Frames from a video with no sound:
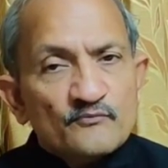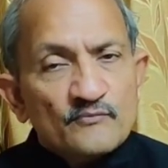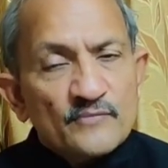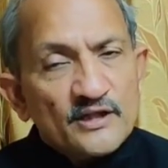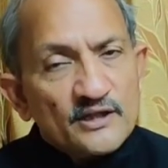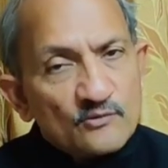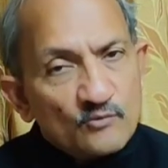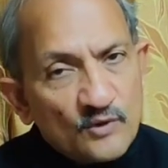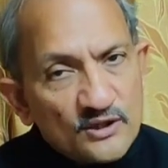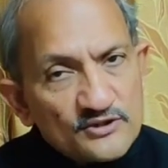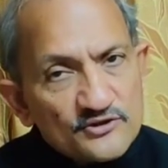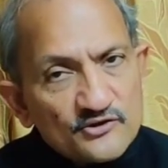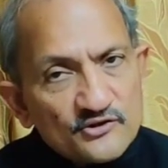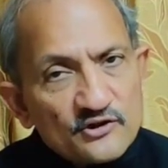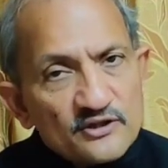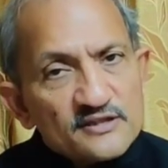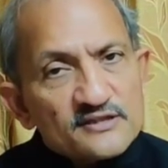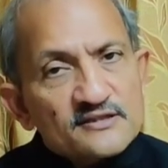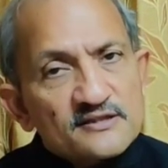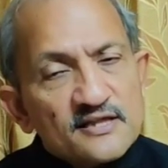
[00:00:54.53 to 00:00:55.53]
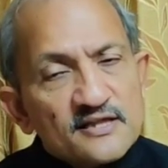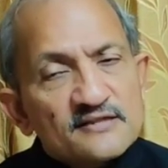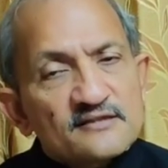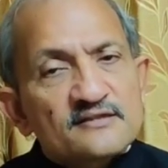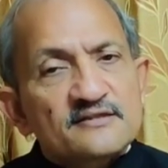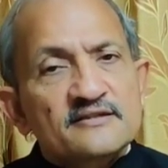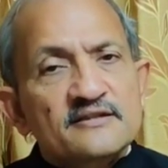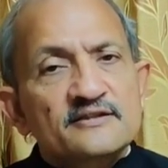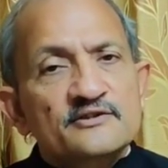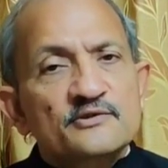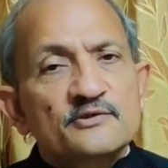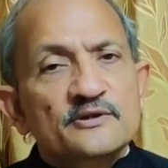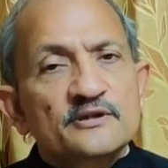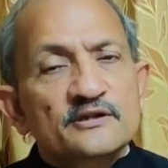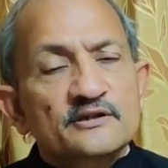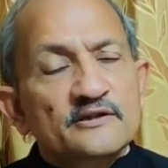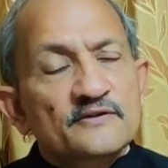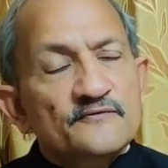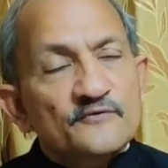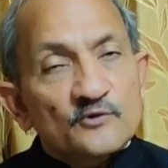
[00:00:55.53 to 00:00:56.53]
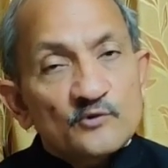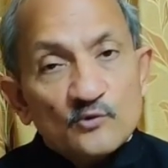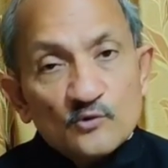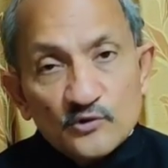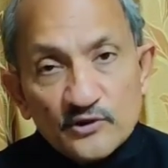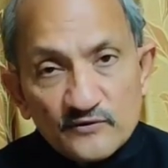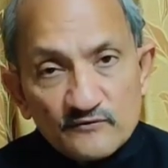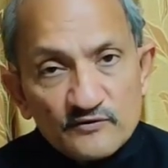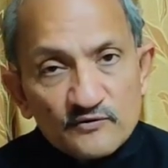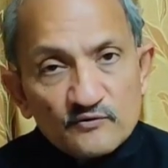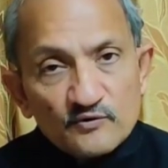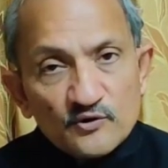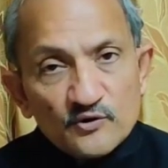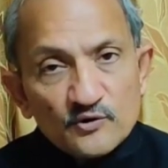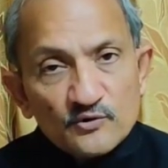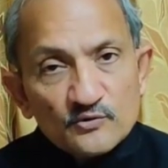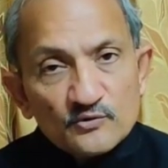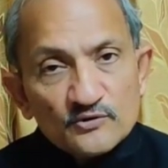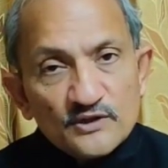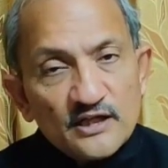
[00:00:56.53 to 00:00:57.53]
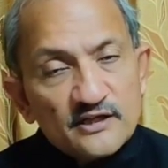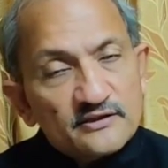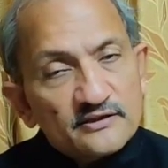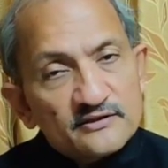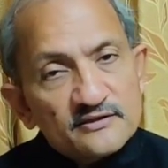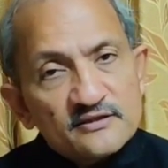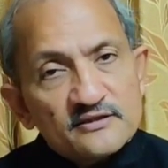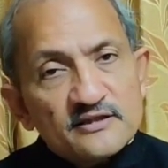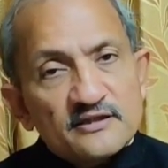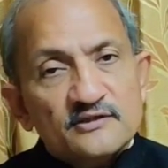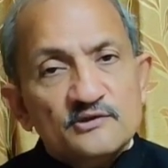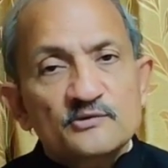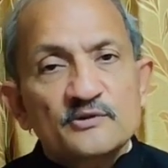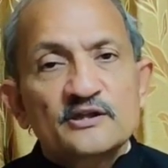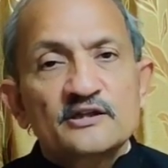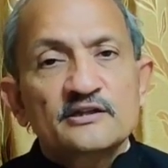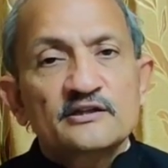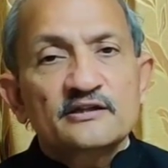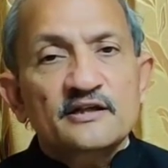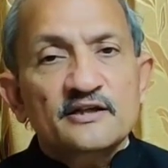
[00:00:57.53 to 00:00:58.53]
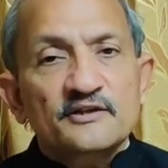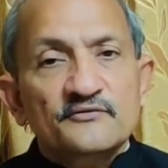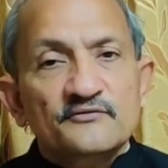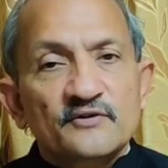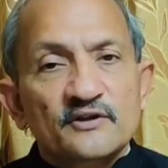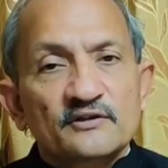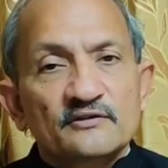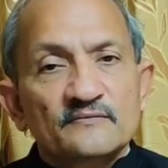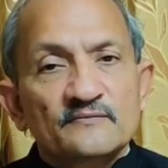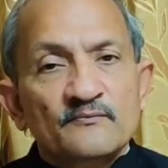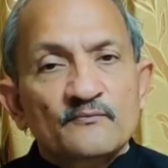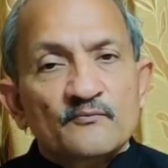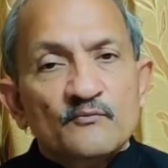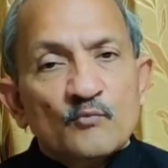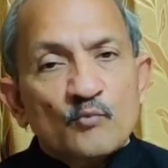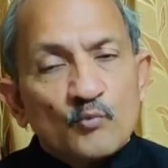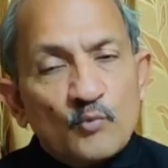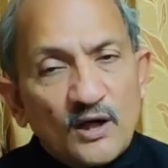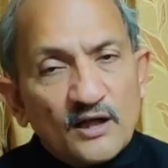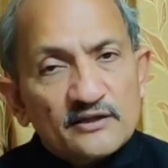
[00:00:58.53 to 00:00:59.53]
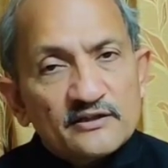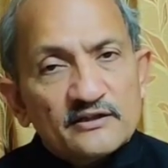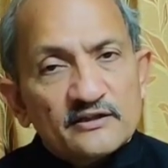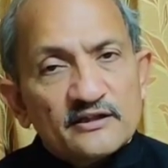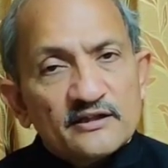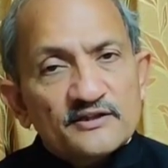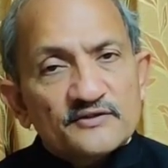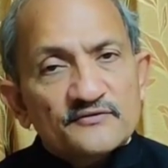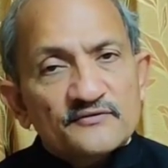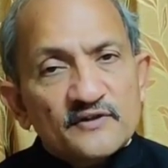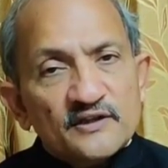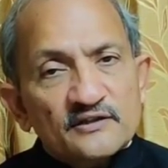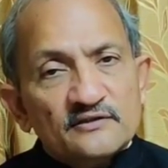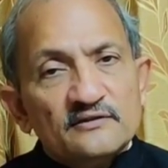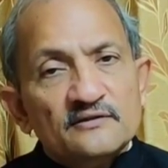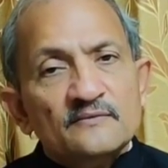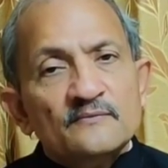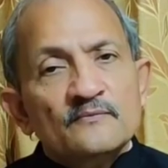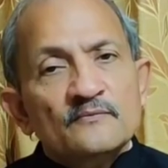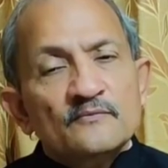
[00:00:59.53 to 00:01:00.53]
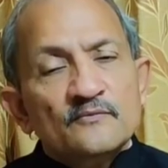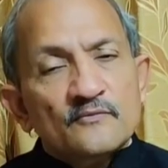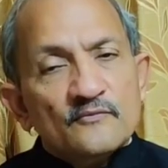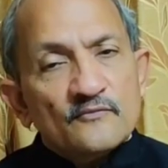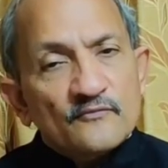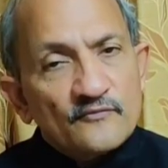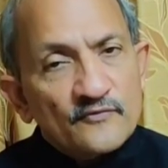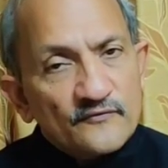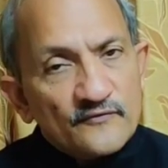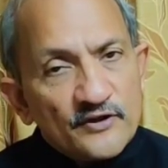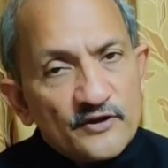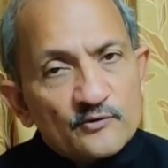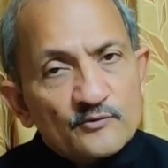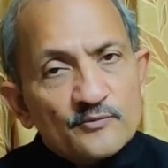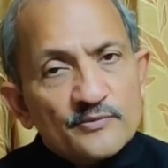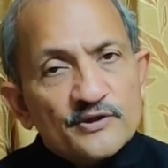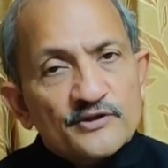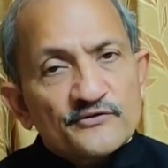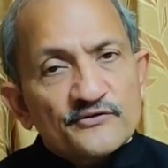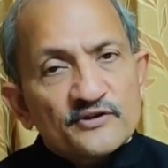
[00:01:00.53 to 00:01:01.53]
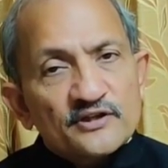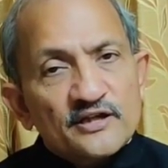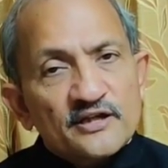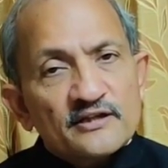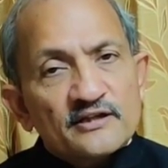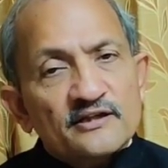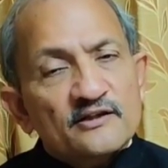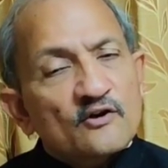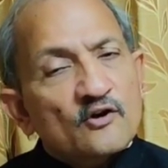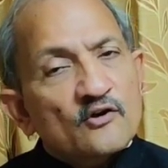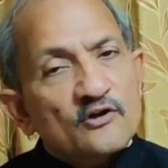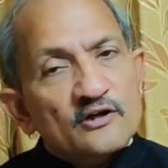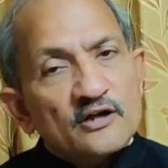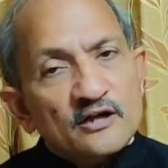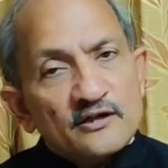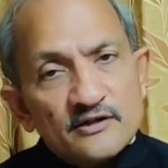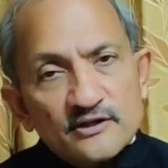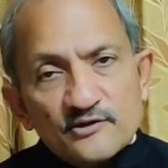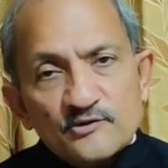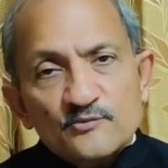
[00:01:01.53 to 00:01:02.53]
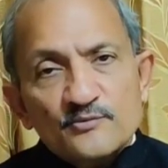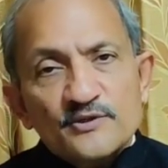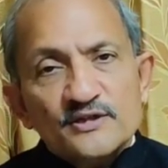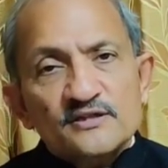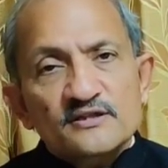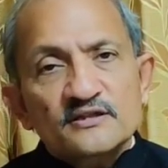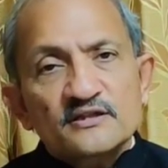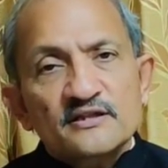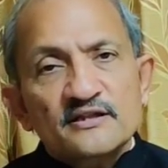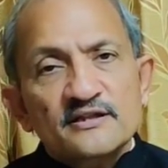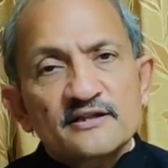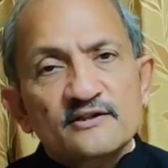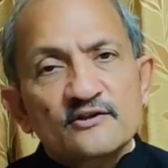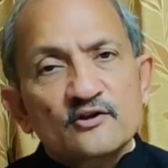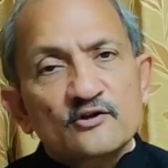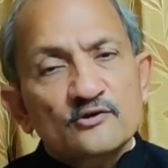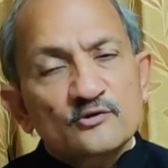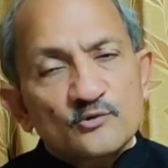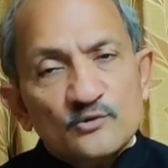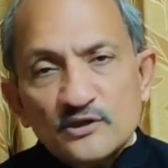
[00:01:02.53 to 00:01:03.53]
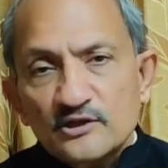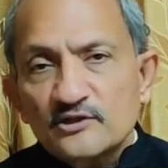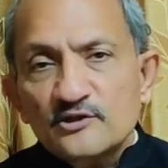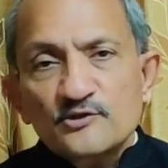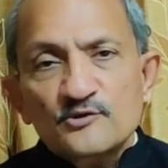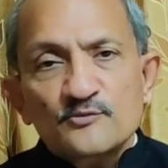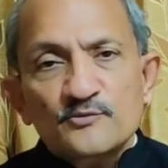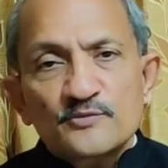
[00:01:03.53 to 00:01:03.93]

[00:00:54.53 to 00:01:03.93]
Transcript: Make one choice and stick to it. If you don't even want to do that, stick to an index fund. One index fund, 50 rupees a day or 100 rupees a day or 200